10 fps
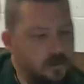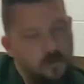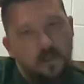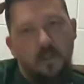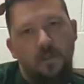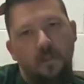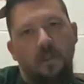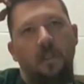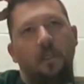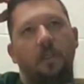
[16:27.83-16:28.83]
So essentially,
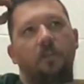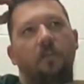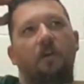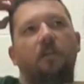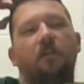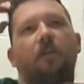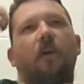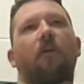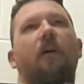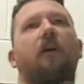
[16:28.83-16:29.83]
he talks
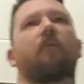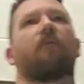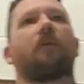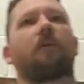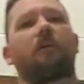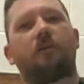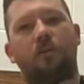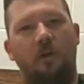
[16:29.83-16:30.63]
about how the